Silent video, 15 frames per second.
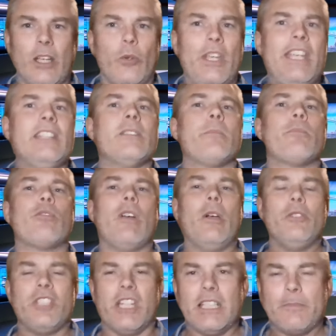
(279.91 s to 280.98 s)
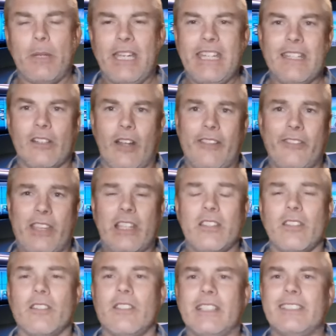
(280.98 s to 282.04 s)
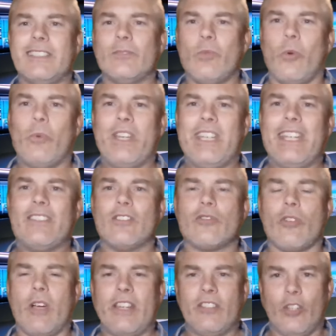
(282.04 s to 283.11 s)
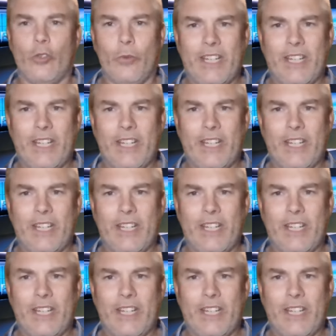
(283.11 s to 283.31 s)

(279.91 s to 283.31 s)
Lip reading: So he's approaching his peak, and I think that this is what we need to try and do.